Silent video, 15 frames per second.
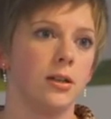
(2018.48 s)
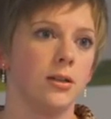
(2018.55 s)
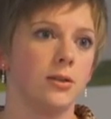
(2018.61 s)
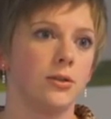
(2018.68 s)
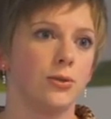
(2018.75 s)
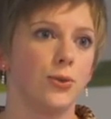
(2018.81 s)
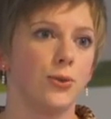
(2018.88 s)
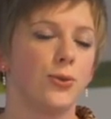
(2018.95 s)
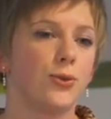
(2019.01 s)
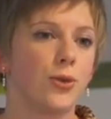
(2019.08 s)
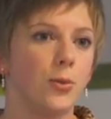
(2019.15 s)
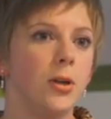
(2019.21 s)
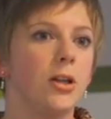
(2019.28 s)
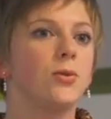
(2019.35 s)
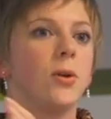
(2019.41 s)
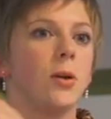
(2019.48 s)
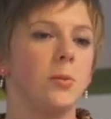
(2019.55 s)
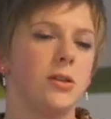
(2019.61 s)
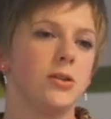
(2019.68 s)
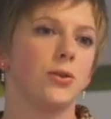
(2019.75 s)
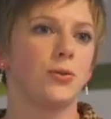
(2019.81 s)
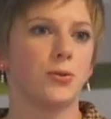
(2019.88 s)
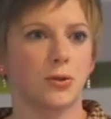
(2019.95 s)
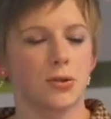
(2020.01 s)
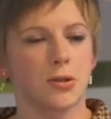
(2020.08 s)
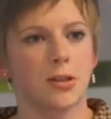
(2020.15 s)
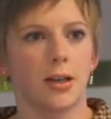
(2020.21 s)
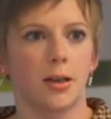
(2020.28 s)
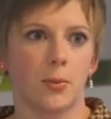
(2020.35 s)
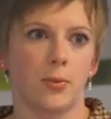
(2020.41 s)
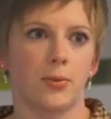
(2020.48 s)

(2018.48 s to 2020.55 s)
So for me, it will be the first step.